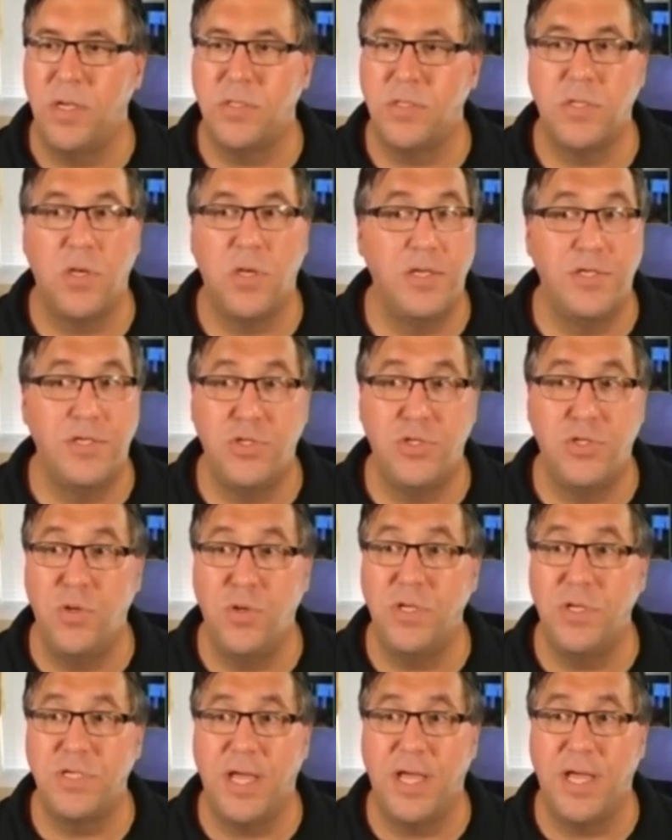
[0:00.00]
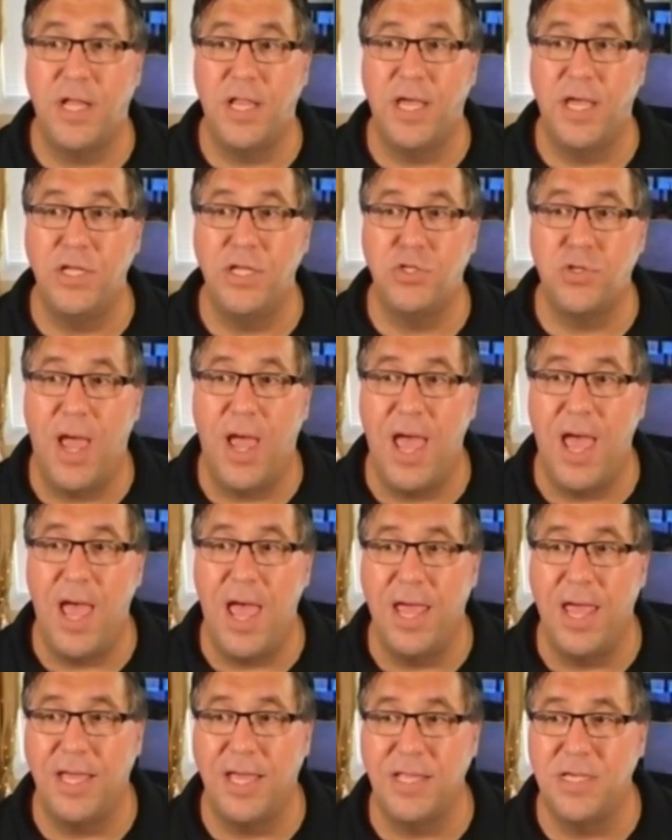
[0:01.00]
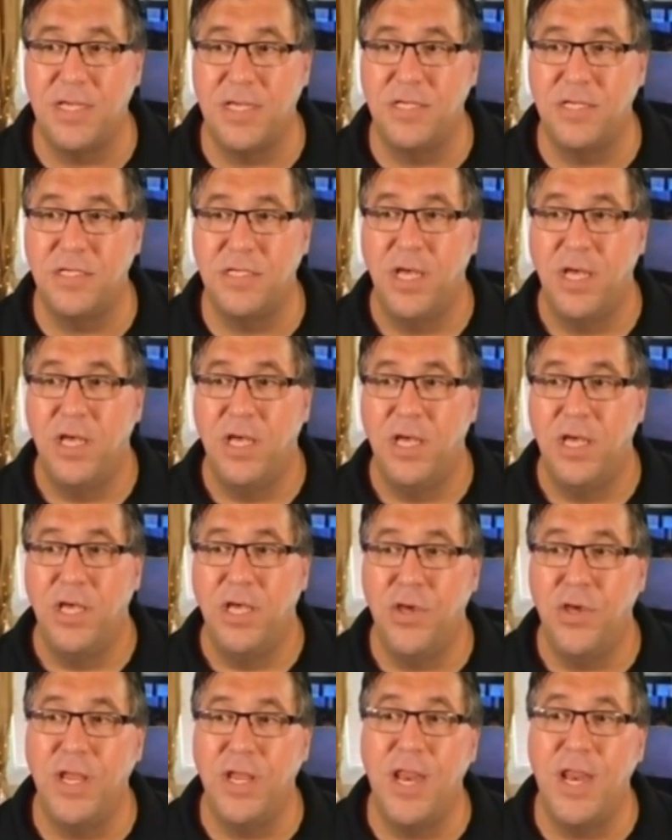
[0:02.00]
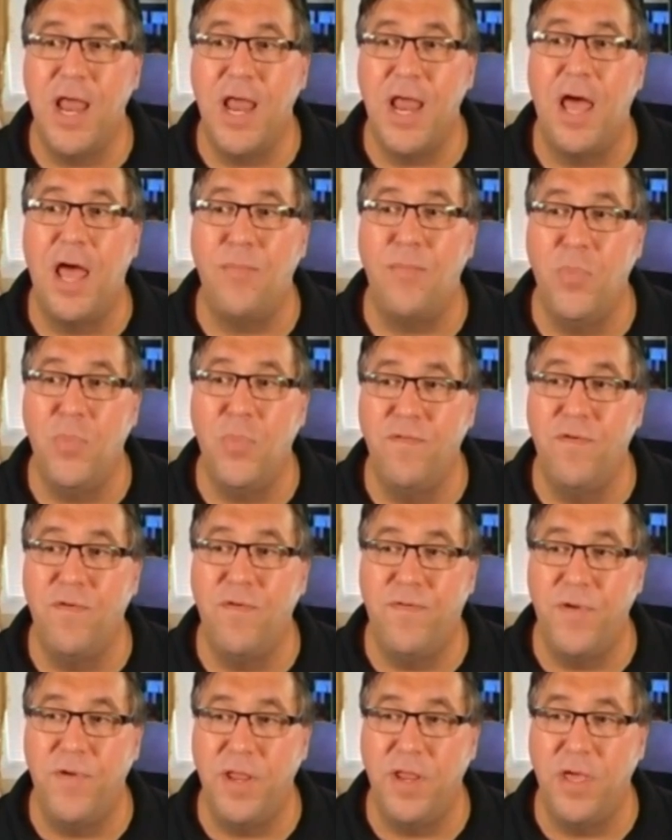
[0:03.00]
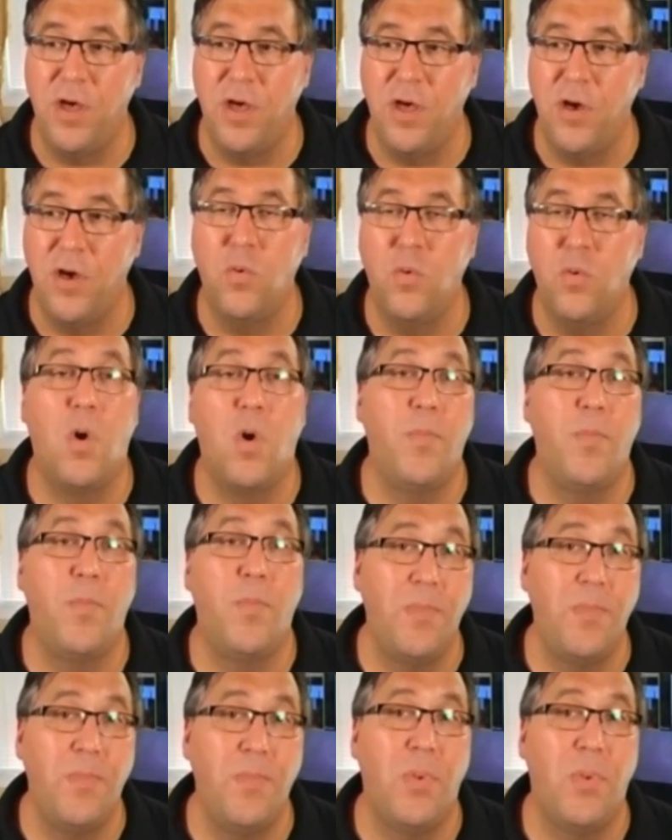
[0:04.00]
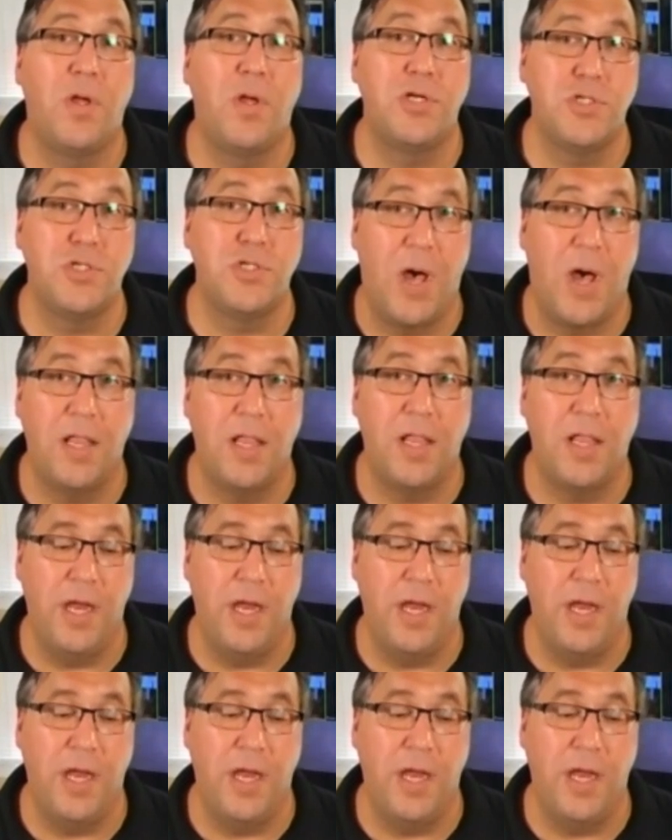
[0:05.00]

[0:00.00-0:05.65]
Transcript: As soon as I click and drag, it says you cannot move a video while people are spotlighted.